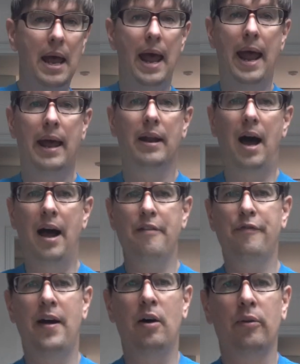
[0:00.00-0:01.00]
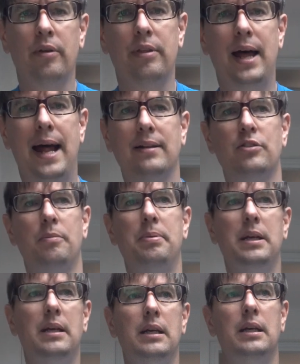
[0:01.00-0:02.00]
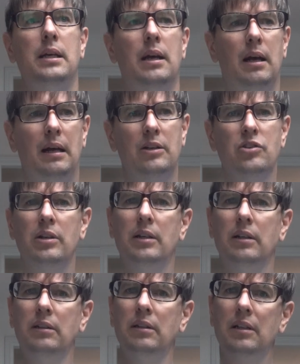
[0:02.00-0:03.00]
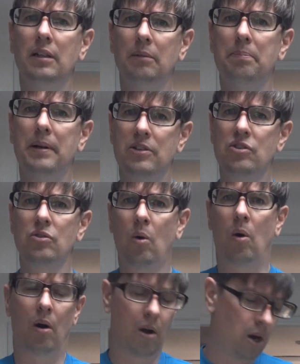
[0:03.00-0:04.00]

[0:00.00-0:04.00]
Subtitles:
And I found that to be actually a little bit sore